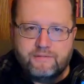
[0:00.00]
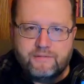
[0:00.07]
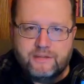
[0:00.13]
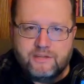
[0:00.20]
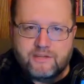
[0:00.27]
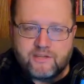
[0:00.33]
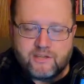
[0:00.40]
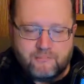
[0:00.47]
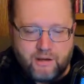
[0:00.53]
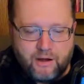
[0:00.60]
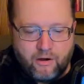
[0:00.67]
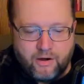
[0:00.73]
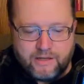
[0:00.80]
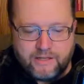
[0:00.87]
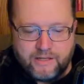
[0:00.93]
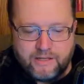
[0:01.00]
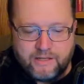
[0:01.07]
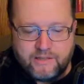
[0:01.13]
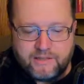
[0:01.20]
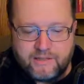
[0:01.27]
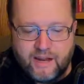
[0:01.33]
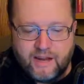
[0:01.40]
the
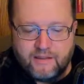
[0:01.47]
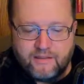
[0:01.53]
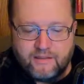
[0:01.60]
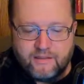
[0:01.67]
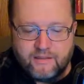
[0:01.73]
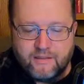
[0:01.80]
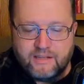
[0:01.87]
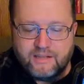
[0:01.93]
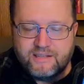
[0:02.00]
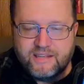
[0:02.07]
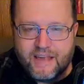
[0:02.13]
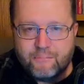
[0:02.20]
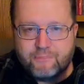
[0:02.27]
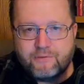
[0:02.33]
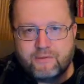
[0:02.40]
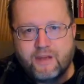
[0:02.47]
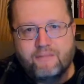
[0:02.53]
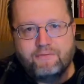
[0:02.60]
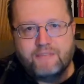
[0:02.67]
Samaritans and the depth of the